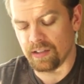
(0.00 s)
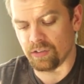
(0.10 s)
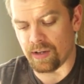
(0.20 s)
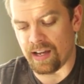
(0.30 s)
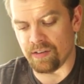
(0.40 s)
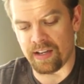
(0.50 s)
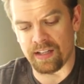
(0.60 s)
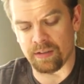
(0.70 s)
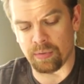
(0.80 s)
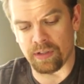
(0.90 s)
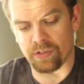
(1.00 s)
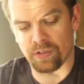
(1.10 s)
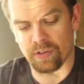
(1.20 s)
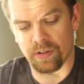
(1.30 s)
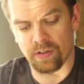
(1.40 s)
So I have had the
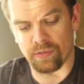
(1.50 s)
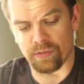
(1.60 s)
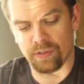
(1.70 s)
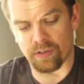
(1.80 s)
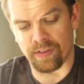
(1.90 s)
pleasure of